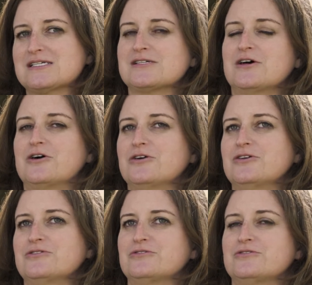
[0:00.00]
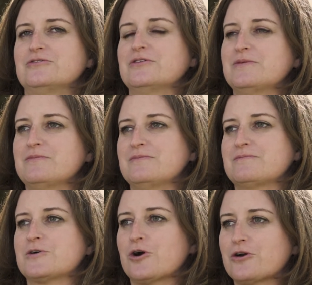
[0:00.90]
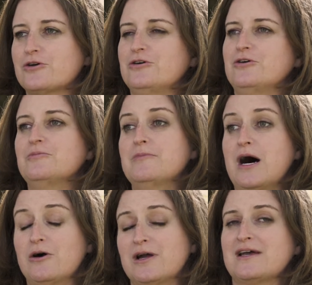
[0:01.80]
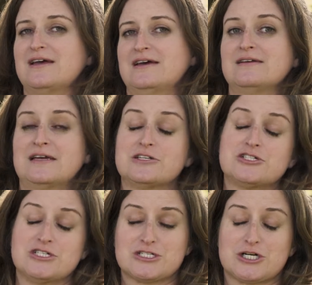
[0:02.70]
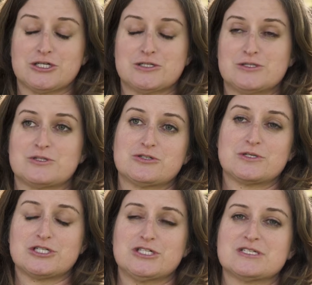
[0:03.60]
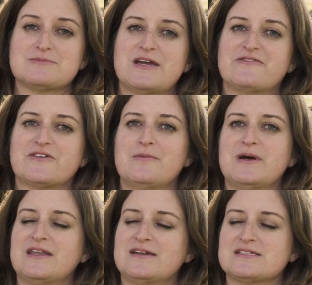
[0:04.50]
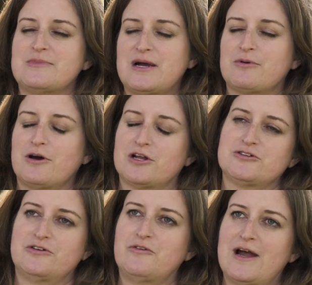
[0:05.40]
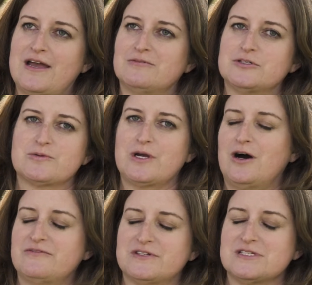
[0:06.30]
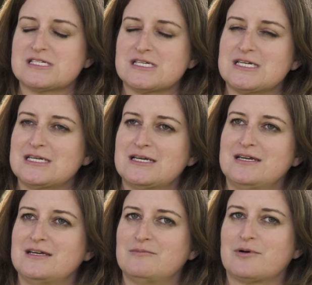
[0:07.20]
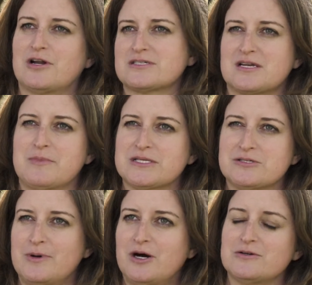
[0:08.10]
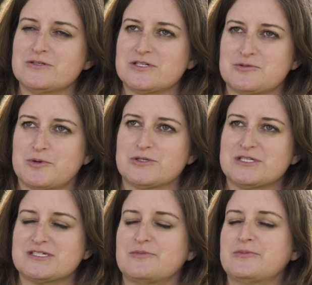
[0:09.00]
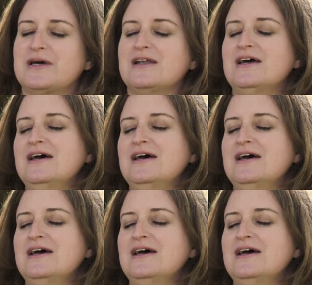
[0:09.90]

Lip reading: So you curdle milk and get cheese curds, which is what cheese is made from, and then as a byproduct you have whey, which we often see in products like muscle milk used as a protein supplement.